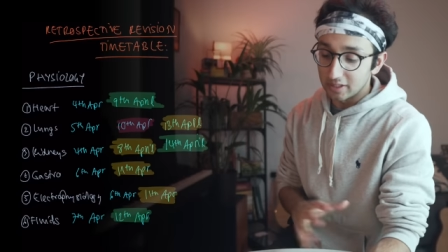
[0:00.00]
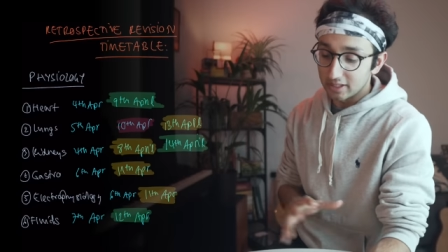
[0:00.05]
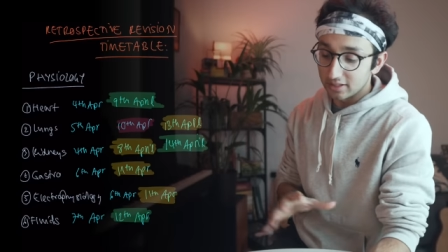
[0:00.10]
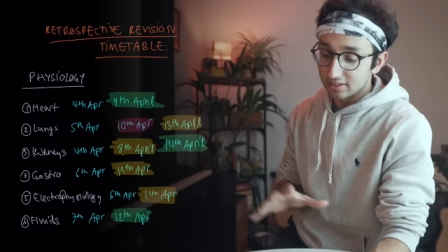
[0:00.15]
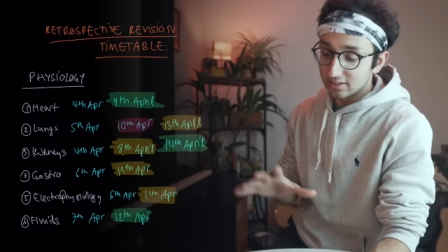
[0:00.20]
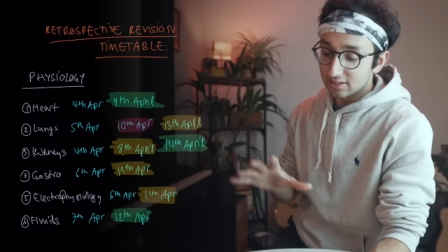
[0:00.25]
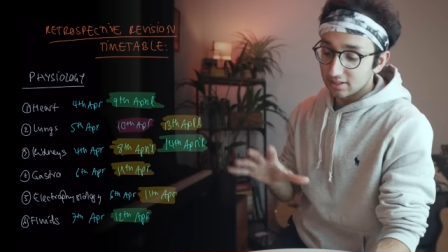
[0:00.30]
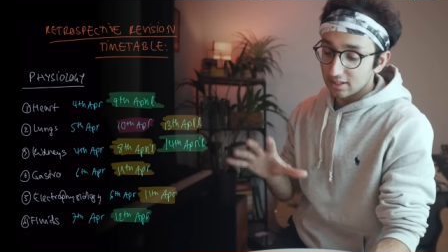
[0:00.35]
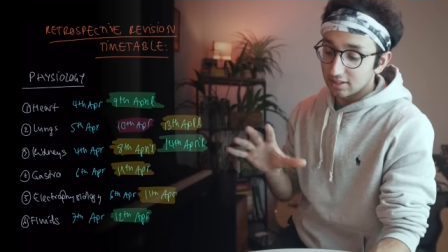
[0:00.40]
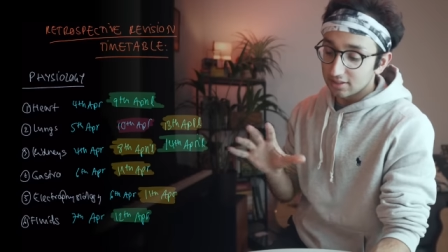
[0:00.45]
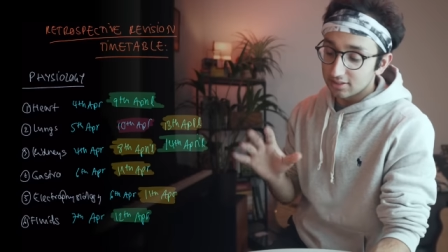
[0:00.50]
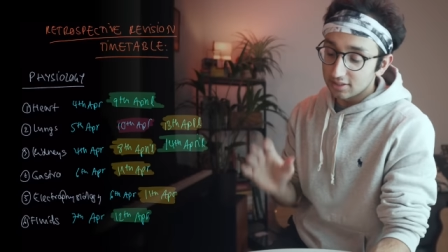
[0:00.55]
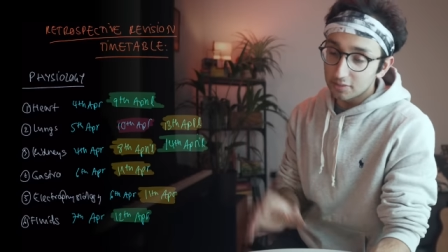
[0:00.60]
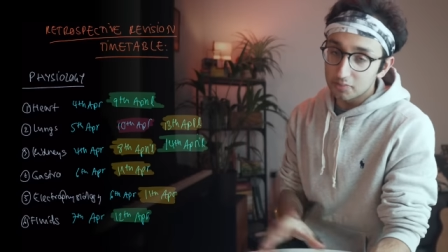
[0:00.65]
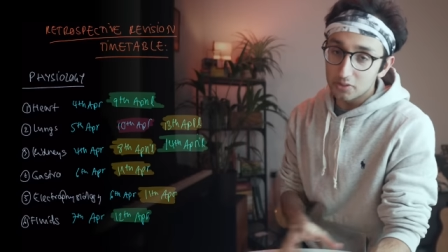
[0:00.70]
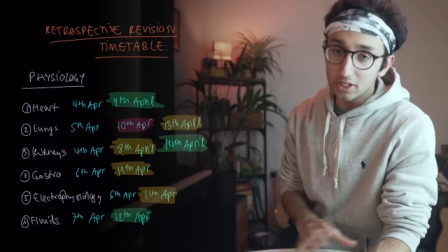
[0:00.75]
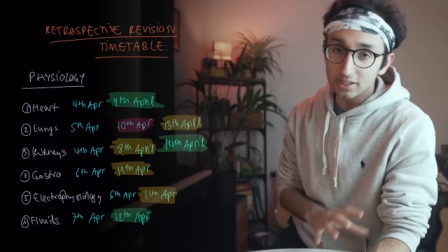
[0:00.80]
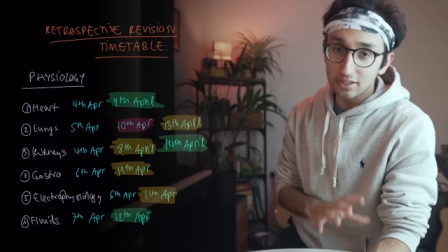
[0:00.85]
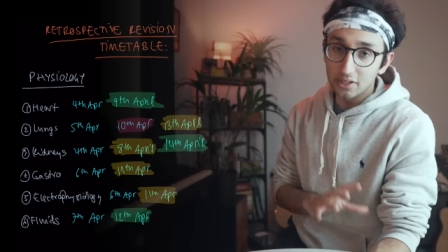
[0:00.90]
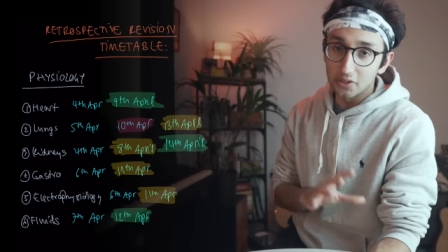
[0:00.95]
because a
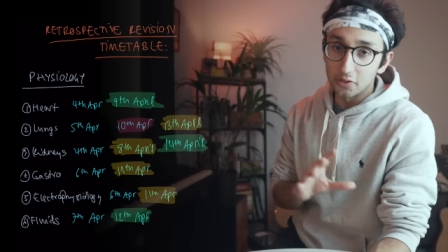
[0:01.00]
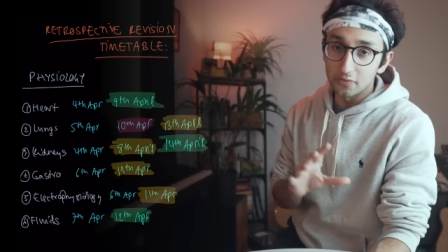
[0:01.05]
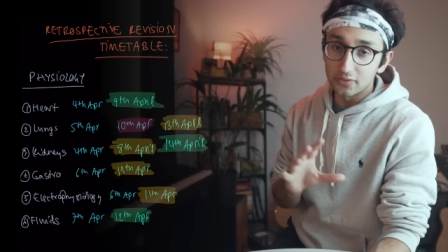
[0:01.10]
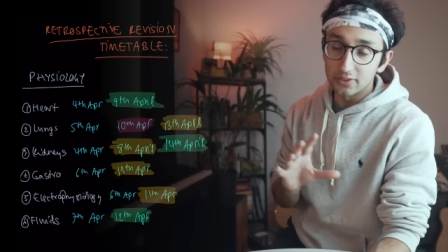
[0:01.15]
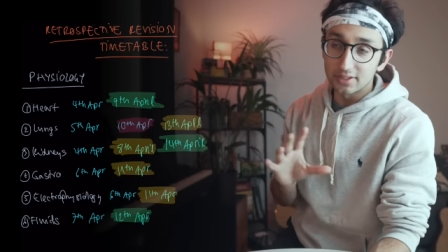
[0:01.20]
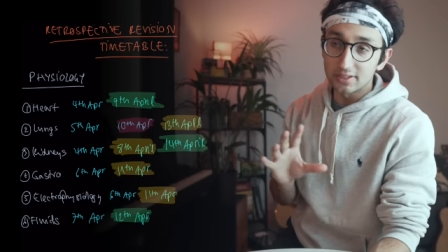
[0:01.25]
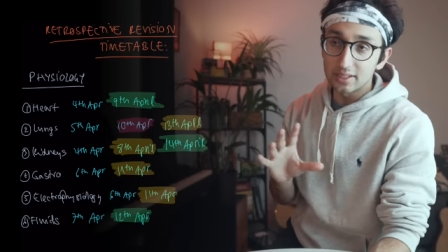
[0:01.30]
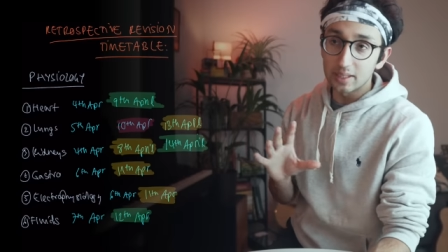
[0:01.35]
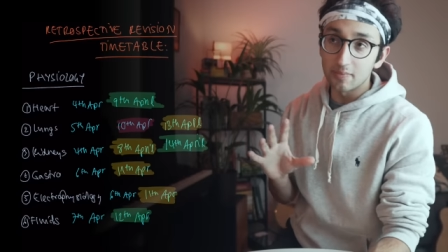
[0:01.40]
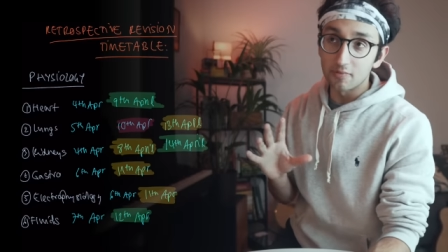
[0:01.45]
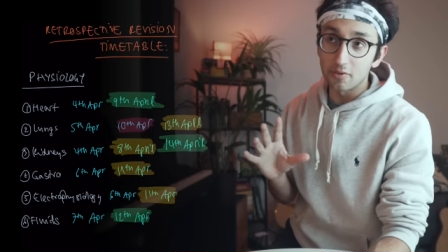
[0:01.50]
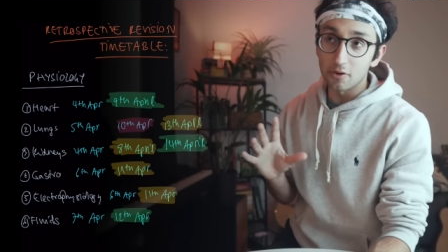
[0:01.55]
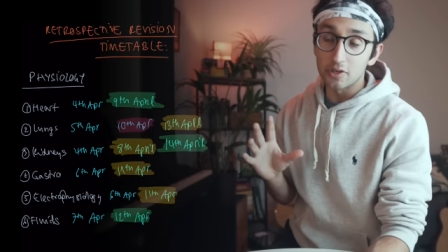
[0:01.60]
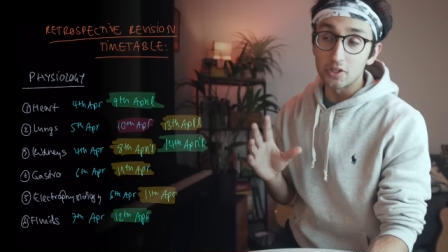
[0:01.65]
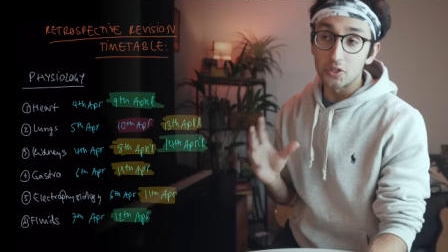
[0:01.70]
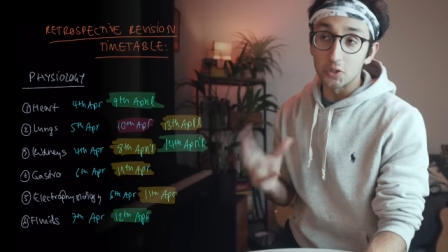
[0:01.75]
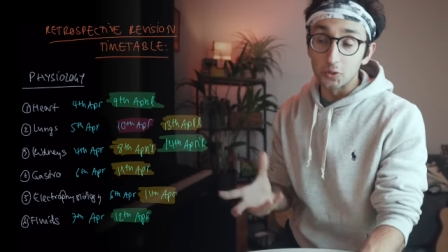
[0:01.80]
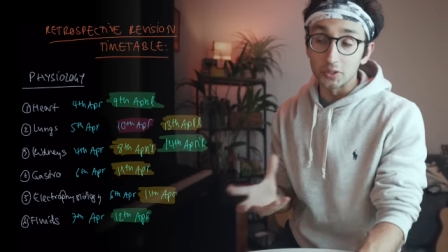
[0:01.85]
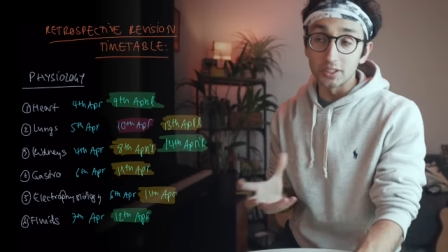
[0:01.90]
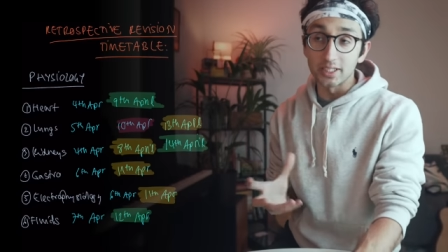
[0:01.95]
subject can often seem
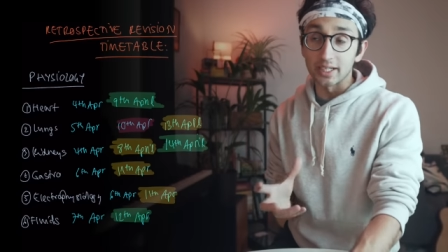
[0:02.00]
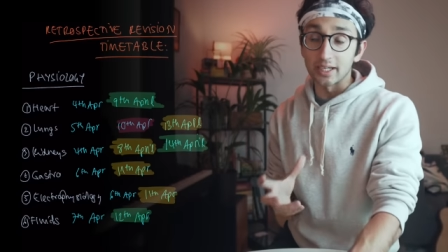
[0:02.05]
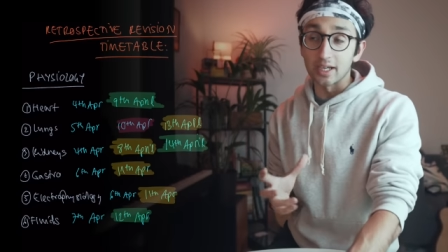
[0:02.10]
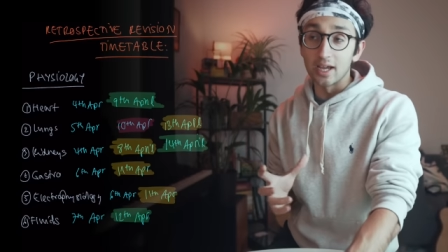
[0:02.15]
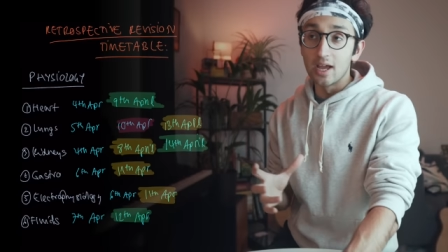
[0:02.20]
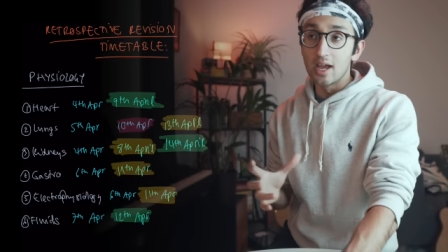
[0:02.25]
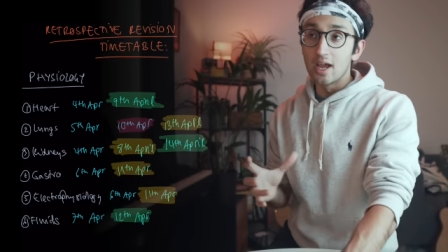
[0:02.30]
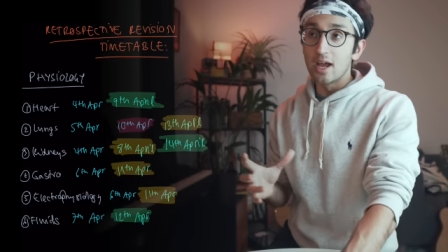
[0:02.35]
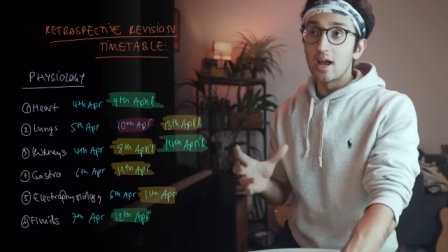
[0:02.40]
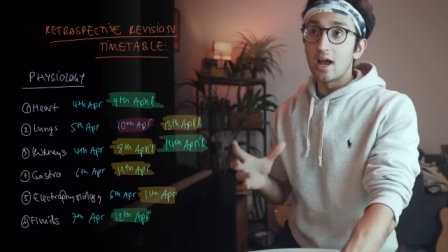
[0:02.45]
very daunting